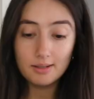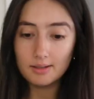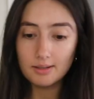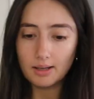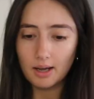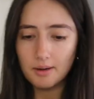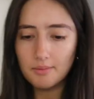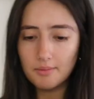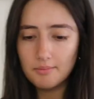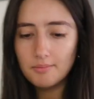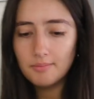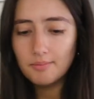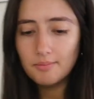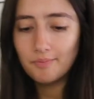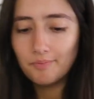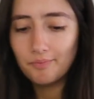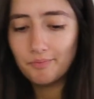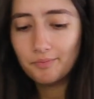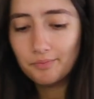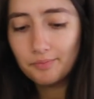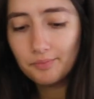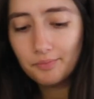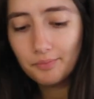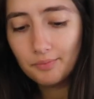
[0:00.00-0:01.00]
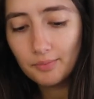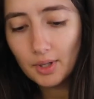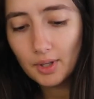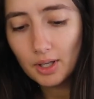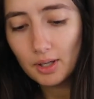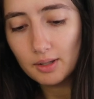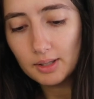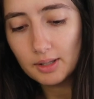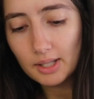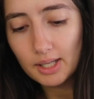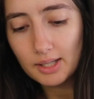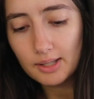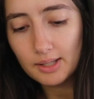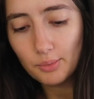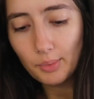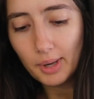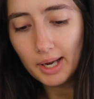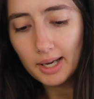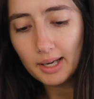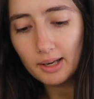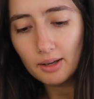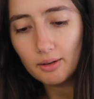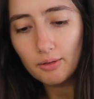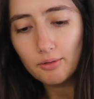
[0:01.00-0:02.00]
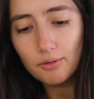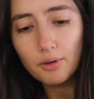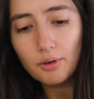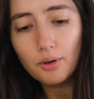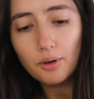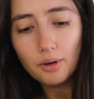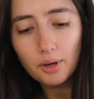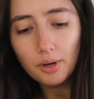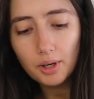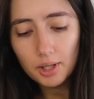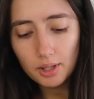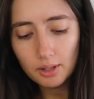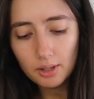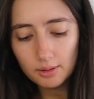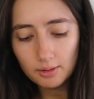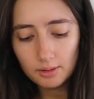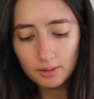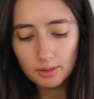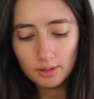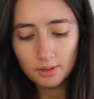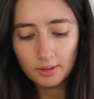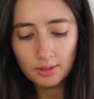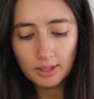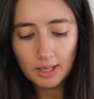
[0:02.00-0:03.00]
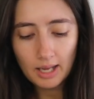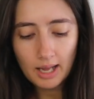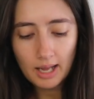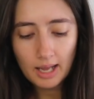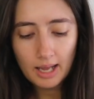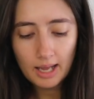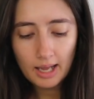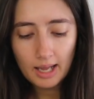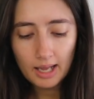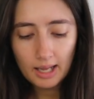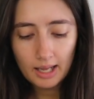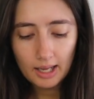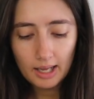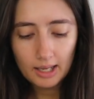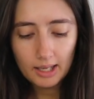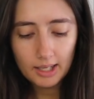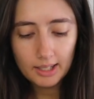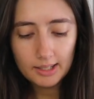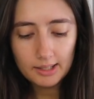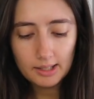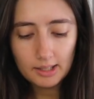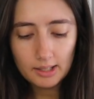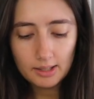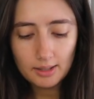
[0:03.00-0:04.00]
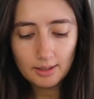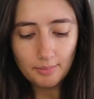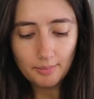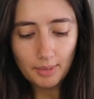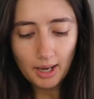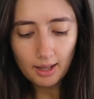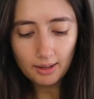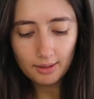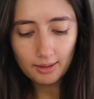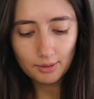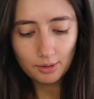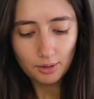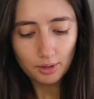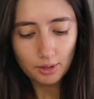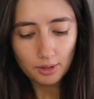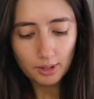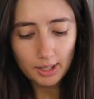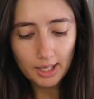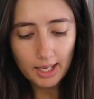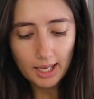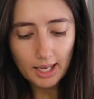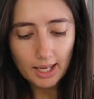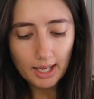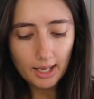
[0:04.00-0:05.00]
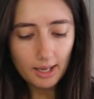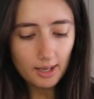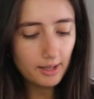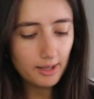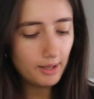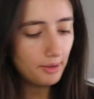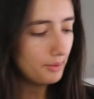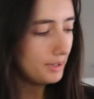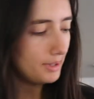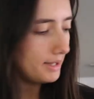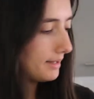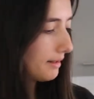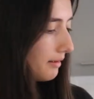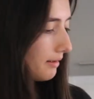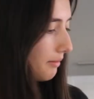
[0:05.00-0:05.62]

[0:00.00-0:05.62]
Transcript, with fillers: some because he's waiting for it. He's a smart little cookie. He wants